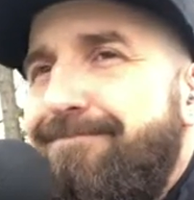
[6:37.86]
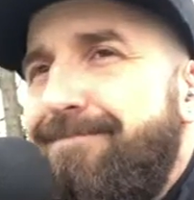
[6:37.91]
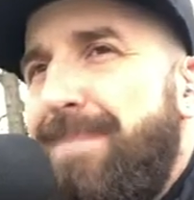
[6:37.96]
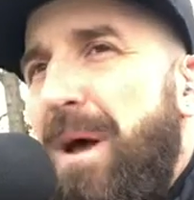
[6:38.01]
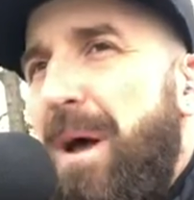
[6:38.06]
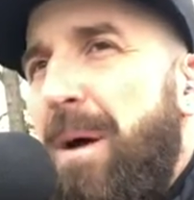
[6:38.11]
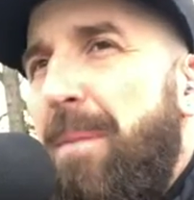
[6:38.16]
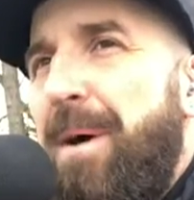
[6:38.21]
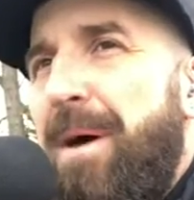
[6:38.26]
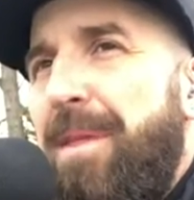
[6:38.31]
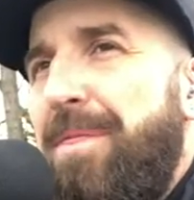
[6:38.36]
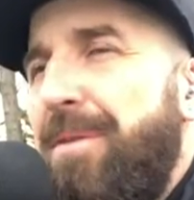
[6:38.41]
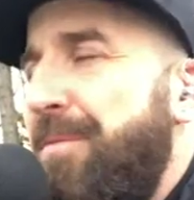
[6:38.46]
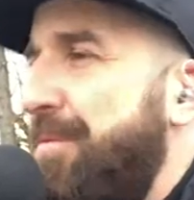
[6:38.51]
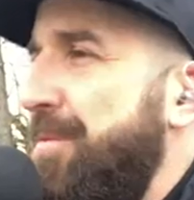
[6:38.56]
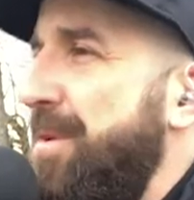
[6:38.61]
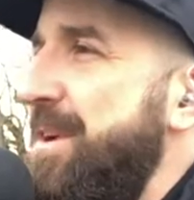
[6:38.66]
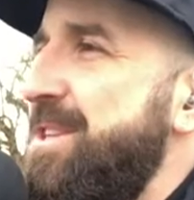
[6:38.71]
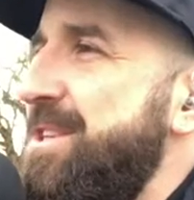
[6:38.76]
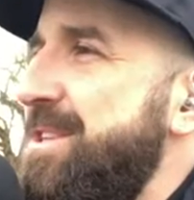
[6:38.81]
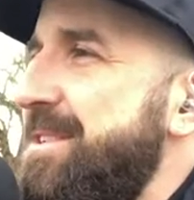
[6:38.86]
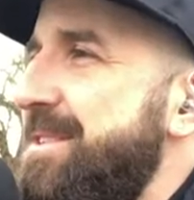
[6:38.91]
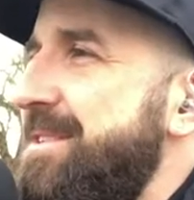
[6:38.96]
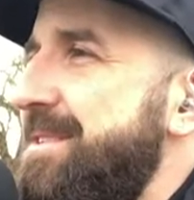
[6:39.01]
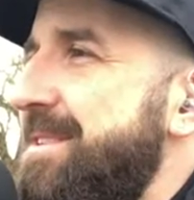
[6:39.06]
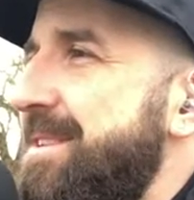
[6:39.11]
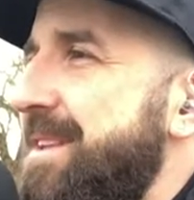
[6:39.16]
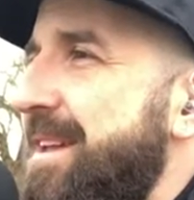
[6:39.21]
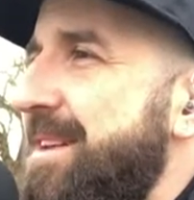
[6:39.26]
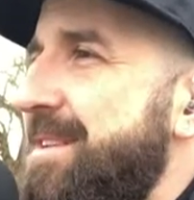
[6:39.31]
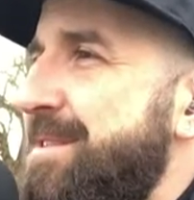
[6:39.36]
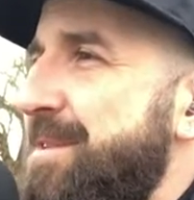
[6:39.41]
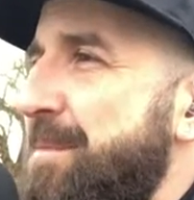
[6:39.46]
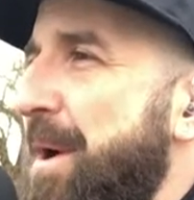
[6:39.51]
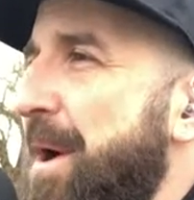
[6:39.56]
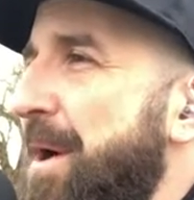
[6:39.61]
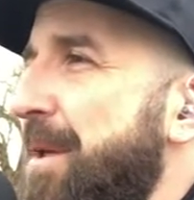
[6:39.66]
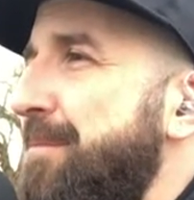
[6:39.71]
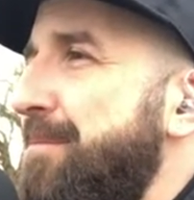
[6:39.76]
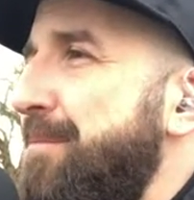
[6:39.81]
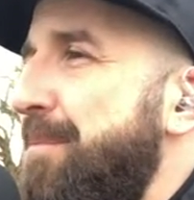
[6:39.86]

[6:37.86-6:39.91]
about the friction. And it's about